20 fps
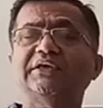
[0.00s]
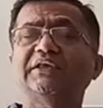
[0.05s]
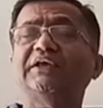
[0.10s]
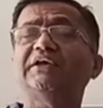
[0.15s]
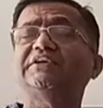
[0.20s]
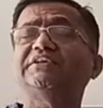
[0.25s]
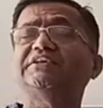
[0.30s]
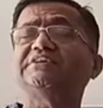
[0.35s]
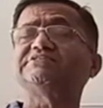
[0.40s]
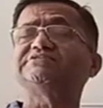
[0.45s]
then
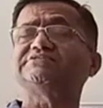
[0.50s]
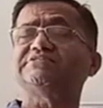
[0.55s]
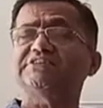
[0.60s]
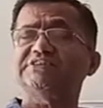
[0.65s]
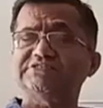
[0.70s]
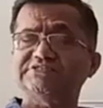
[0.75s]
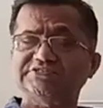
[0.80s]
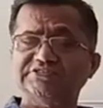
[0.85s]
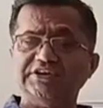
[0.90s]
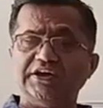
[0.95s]
it is
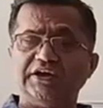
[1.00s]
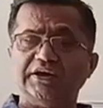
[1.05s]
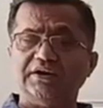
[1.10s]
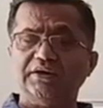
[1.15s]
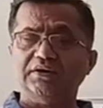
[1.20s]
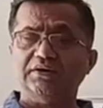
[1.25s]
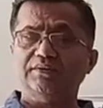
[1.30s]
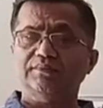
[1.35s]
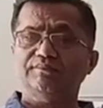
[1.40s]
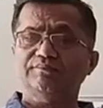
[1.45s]

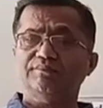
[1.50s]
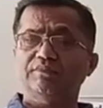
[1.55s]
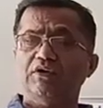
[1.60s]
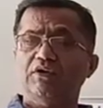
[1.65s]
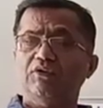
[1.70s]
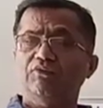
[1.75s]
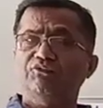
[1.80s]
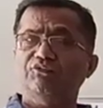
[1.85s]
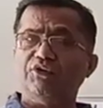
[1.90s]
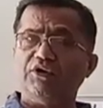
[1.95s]
easier
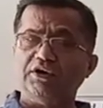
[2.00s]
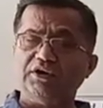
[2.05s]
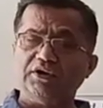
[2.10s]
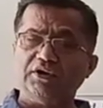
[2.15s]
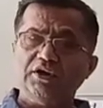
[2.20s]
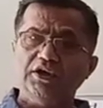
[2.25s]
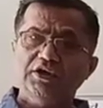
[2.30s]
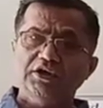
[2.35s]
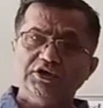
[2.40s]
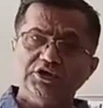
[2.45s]

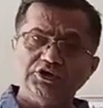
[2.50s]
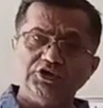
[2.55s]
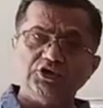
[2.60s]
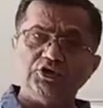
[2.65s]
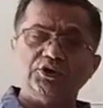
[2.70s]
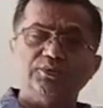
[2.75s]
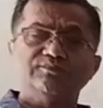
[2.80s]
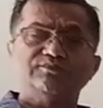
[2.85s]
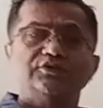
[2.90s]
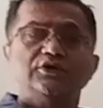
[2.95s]
for
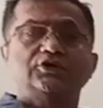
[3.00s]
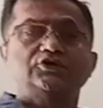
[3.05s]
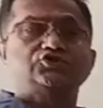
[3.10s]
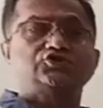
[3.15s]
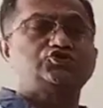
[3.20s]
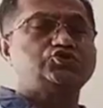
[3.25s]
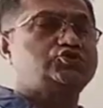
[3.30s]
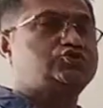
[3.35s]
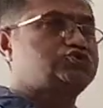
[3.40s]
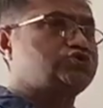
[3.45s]
you
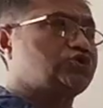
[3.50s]
to